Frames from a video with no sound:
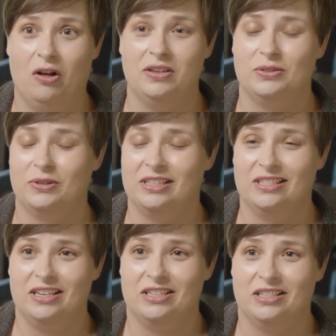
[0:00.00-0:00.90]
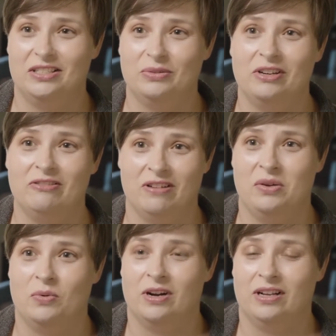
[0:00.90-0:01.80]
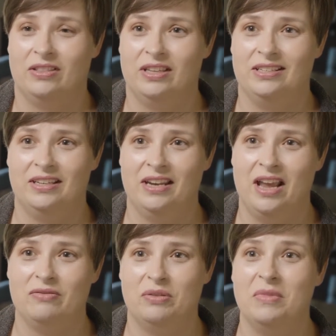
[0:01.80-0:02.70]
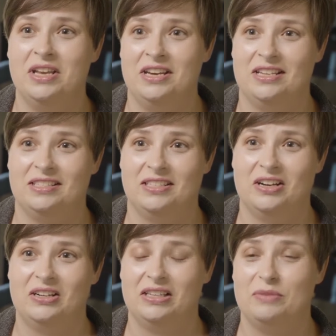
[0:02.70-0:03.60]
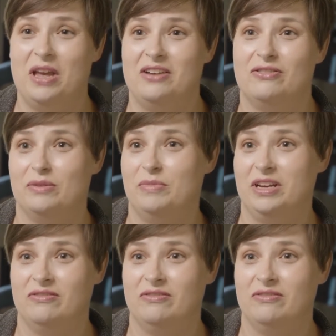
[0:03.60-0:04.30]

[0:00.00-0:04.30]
All these organizations doing great work that didn't have the money necessarily to pay for a big